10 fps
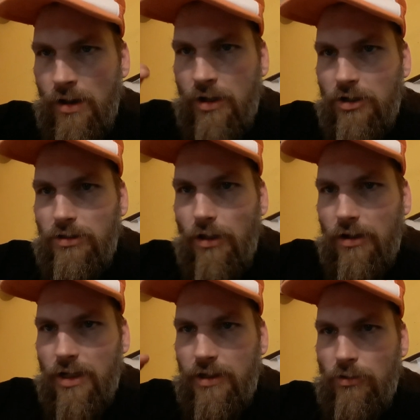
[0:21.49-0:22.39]
good
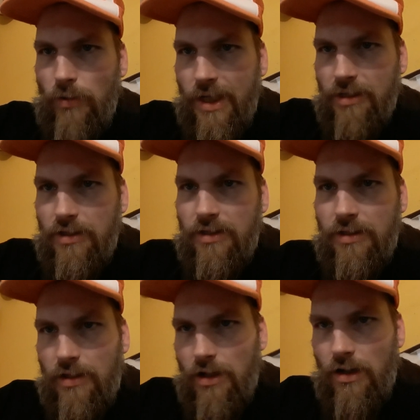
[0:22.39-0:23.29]
luck in New England.
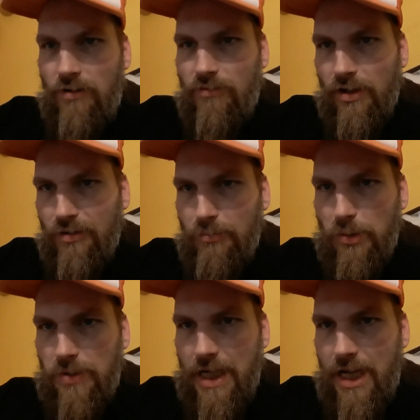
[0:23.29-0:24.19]
Uh, Russell
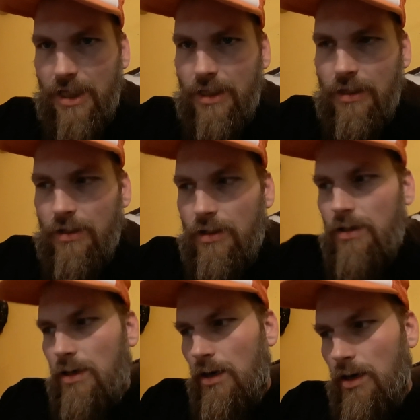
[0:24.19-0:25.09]
Bodine,
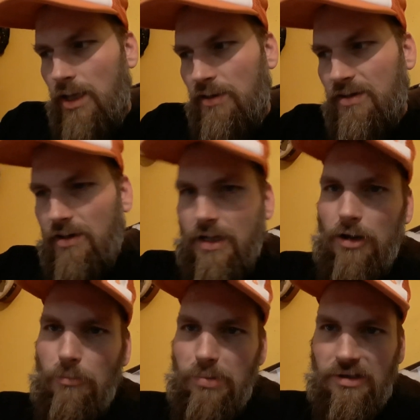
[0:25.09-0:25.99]
uh, he's going to
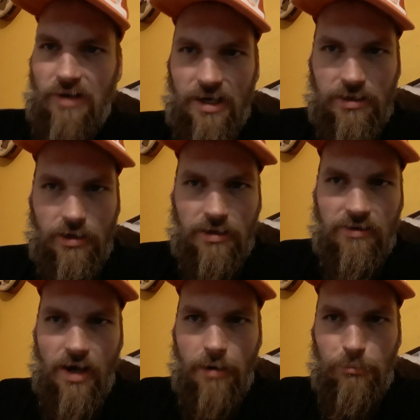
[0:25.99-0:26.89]
help protect uh,
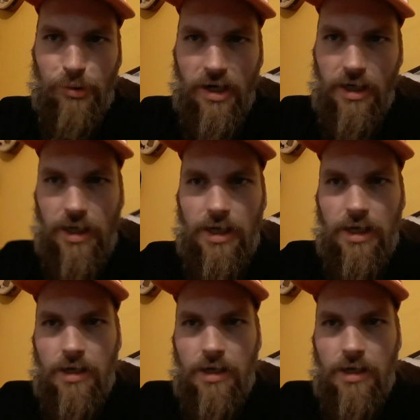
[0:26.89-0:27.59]
Tom Brady.